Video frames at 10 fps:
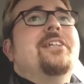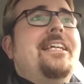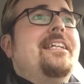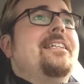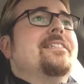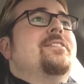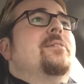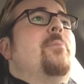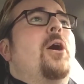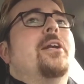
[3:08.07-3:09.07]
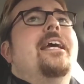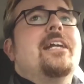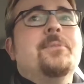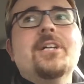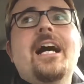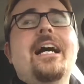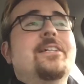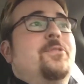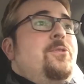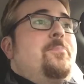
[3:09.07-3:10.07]
hedonistic party animal
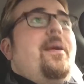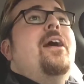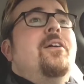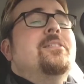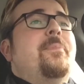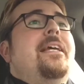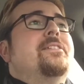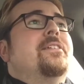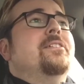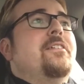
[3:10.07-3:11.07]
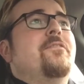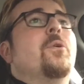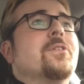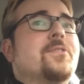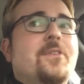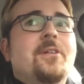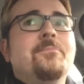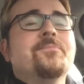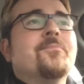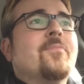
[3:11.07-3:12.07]
guys whose parents basically forced them